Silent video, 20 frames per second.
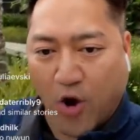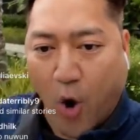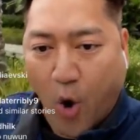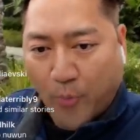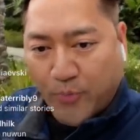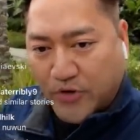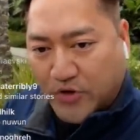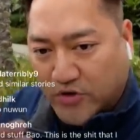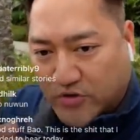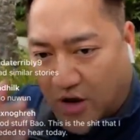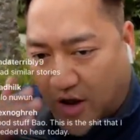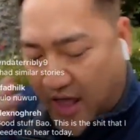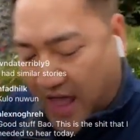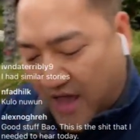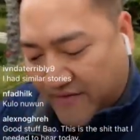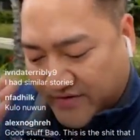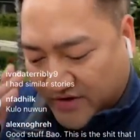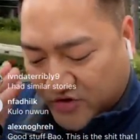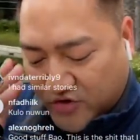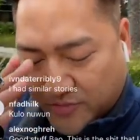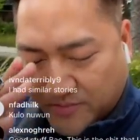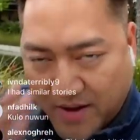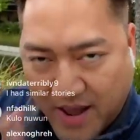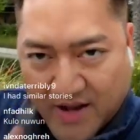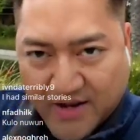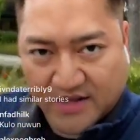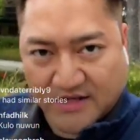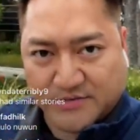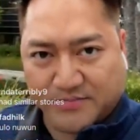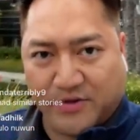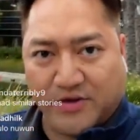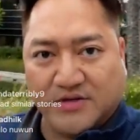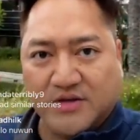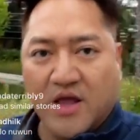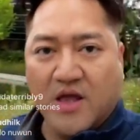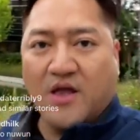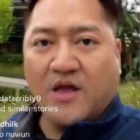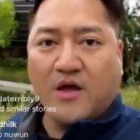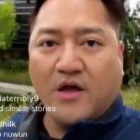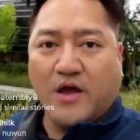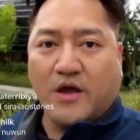And I hope you do not have a traumatic experience